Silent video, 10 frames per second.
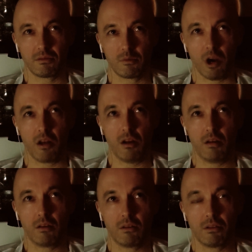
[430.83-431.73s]
Right?
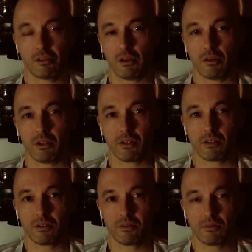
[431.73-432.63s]
That's all there
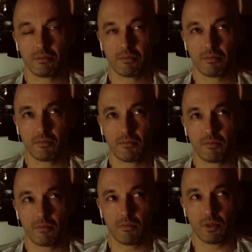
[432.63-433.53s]
is.
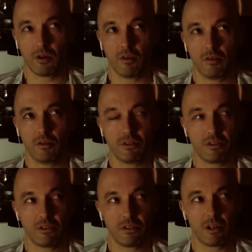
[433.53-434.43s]
You're
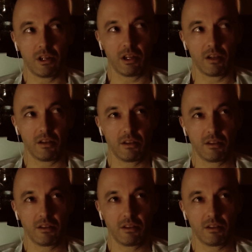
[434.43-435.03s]
stuck in it.